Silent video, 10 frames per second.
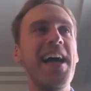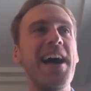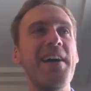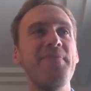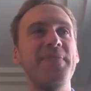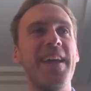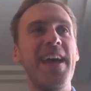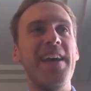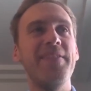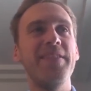
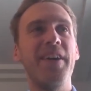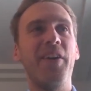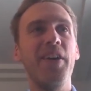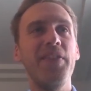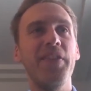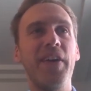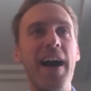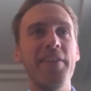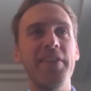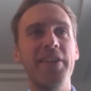and also
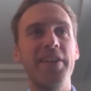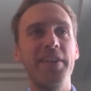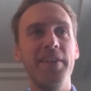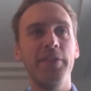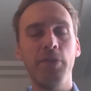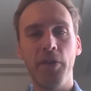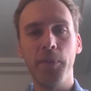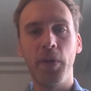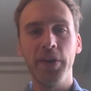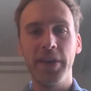other
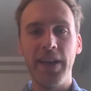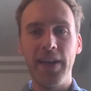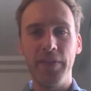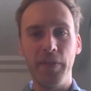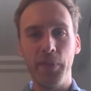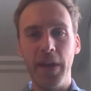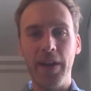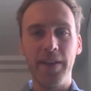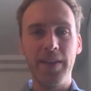cross-border cases where,